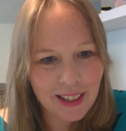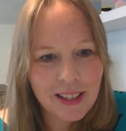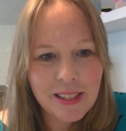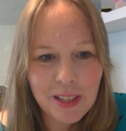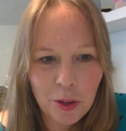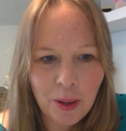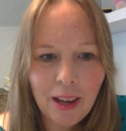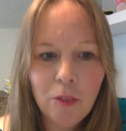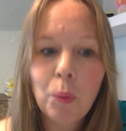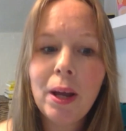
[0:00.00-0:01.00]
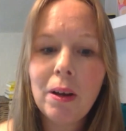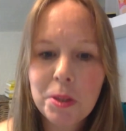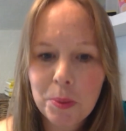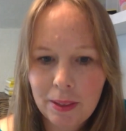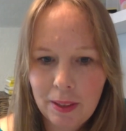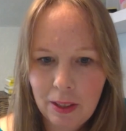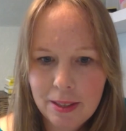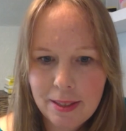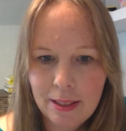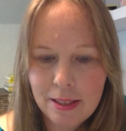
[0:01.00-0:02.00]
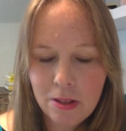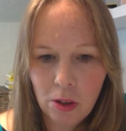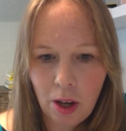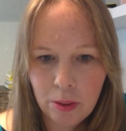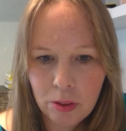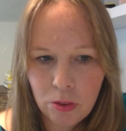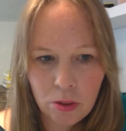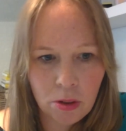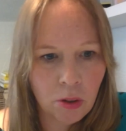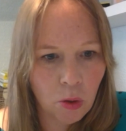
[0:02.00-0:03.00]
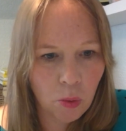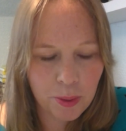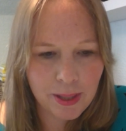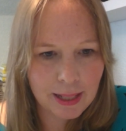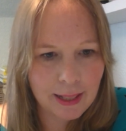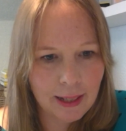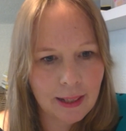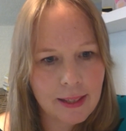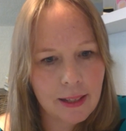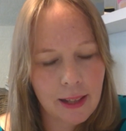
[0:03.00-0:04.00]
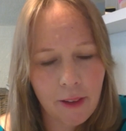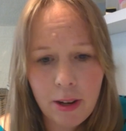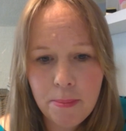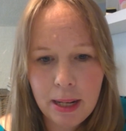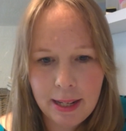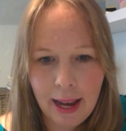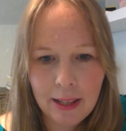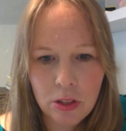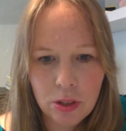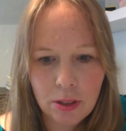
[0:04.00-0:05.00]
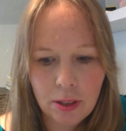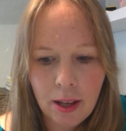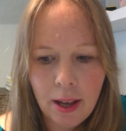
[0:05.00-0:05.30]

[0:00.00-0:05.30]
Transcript: So if we are doing things and it's not going through court proceedings and they're in mediation,